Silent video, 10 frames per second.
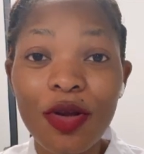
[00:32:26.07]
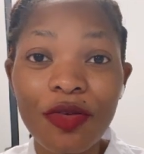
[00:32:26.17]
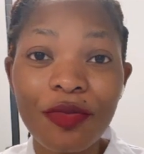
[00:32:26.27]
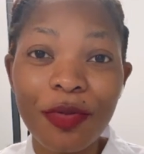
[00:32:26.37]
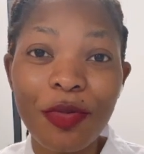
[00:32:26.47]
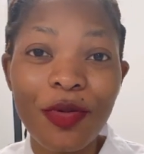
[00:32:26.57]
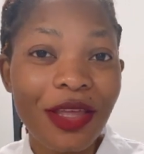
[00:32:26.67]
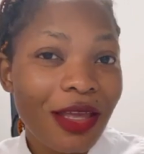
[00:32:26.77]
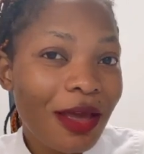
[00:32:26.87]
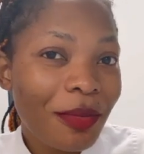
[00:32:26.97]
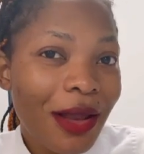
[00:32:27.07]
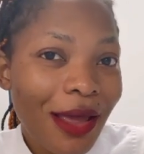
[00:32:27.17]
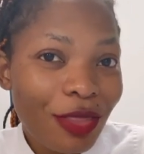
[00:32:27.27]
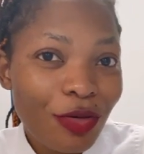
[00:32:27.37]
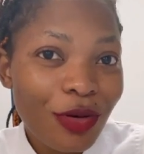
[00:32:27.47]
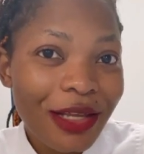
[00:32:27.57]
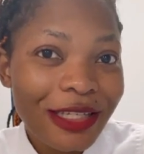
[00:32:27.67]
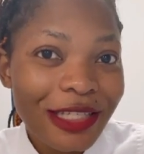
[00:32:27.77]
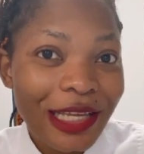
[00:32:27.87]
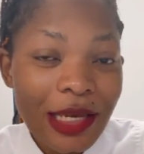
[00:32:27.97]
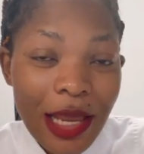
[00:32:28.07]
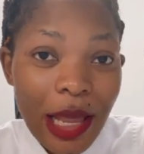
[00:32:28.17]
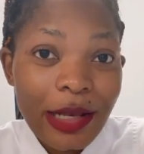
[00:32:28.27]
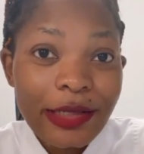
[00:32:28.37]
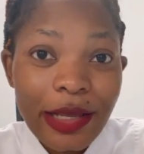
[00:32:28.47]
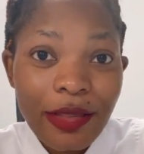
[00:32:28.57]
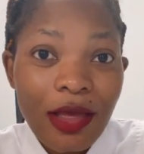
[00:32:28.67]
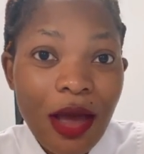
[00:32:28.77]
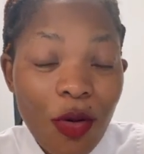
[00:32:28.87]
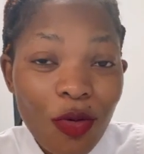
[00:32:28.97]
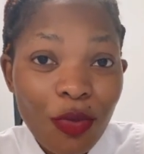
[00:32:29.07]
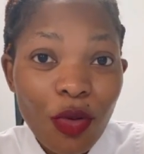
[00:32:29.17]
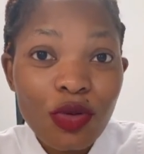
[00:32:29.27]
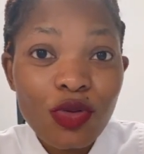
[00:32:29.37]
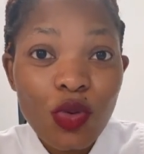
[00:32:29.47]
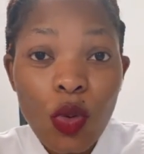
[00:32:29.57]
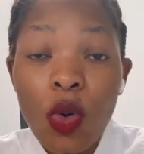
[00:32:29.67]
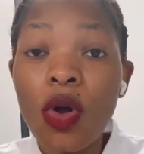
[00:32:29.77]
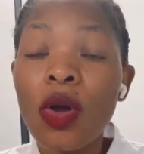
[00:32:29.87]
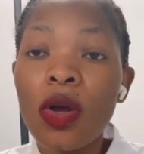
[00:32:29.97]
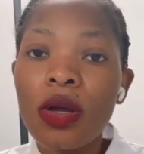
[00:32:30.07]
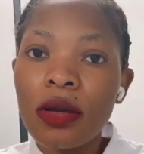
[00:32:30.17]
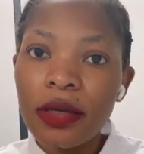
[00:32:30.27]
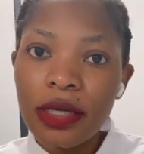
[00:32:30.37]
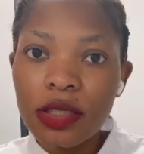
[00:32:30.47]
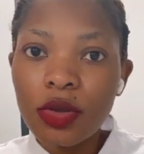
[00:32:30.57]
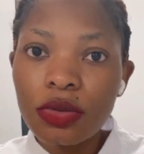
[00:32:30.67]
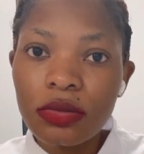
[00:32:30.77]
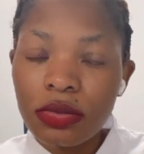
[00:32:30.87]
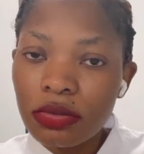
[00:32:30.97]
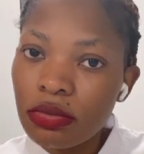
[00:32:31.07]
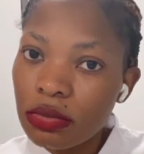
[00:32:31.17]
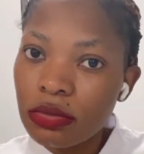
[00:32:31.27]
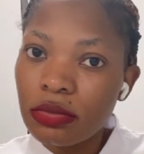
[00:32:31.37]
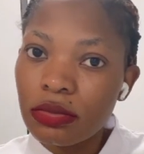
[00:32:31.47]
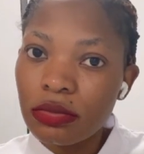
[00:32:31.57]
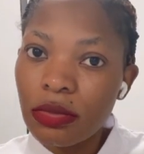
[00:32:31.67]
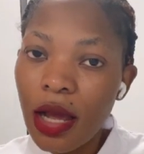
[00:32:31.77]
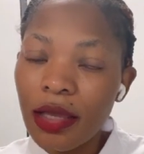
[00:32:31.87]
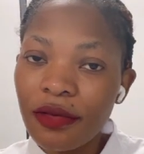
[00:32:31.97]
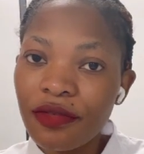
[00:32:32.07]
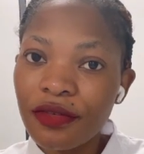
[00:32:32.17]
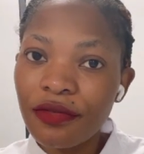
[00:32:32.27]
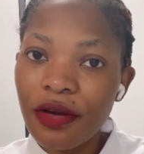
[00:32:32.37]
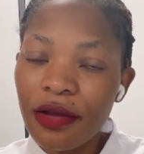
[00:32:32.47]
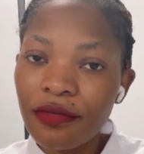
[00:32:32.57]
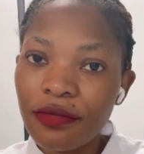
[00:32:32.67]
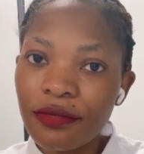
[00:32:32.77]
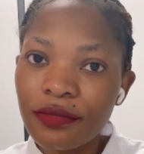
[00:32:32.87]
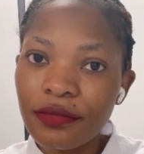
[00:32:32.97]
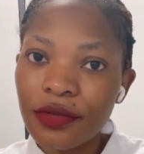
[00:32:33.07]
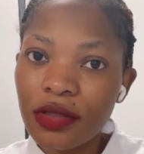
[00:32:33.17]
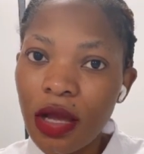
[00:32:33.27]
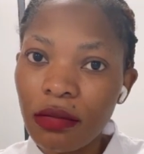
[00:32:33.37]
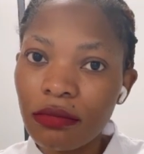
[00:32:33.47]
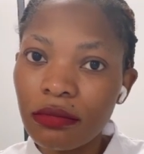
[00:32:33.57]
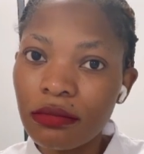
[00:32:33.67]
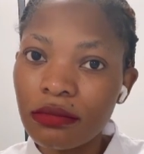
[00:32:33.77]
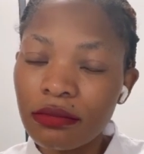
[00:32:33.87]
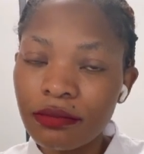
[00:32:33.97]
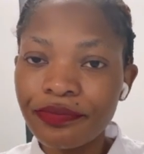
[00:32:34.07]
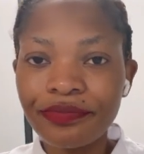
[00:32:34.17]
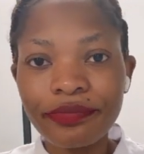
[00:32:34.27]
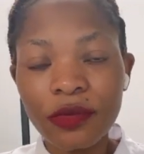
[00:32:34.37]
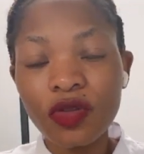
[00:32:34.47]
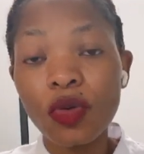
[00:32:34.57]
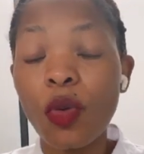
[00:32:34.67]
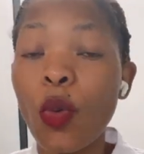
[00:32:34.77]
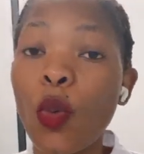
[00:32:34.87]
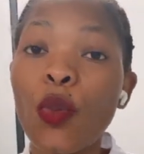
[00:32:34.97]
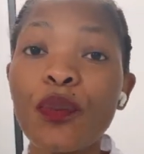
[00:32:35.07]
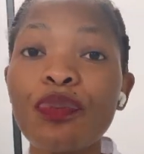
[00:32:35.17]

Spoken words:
of people they apply through LinkedIn and here they are on board, so it's good. I give it 5 stars. So